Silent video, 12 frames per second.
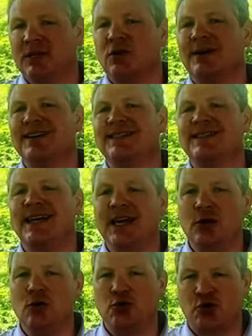are
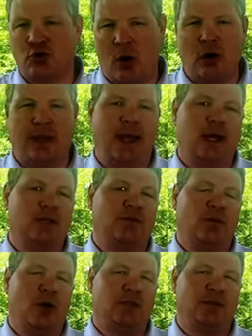continued strong gains
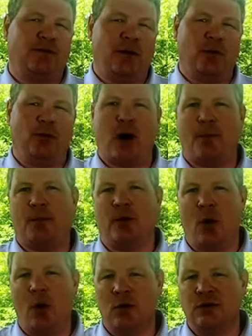for multifamily property
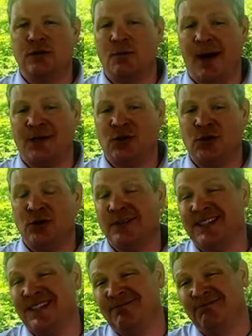owners in
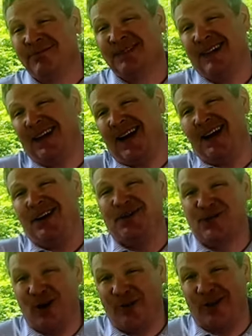Massachusetts, and they kind of
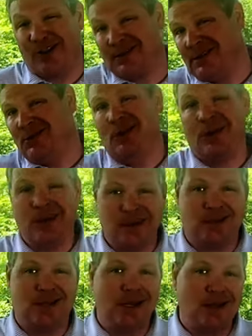deserve it because they took it in
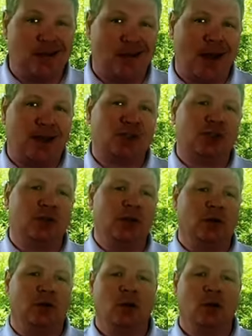the teeth last year.